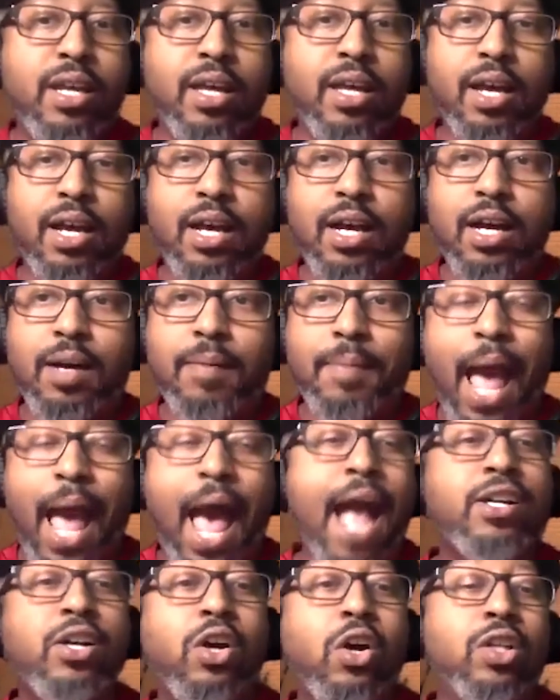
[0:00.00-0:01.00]

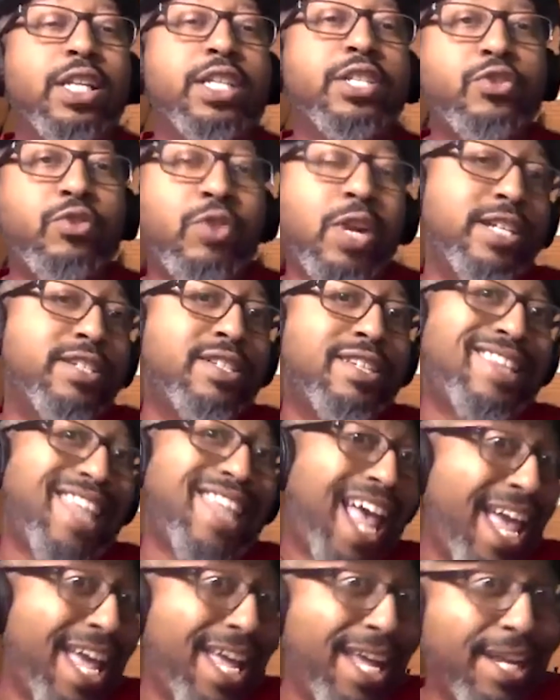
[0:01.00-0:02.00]
I call it Stranger
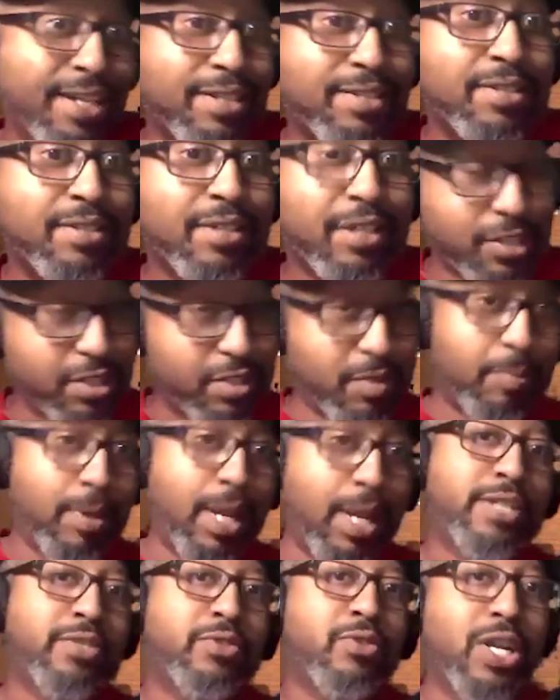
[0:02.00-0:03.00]
Things because it's a
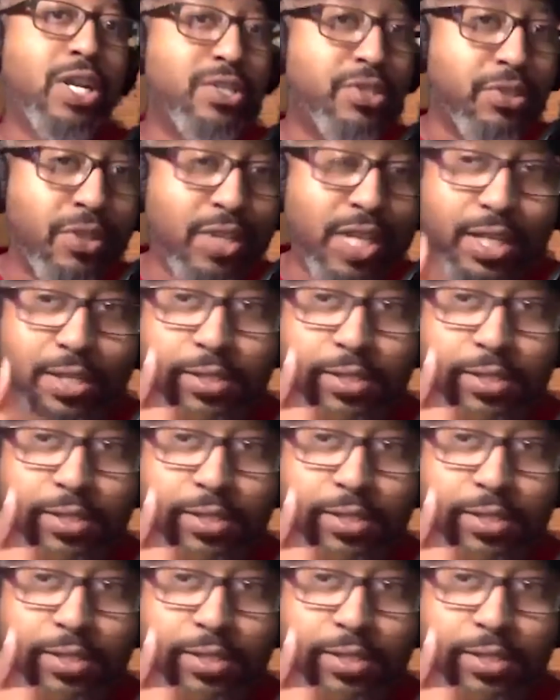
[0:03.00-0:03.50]
black Stranger Things.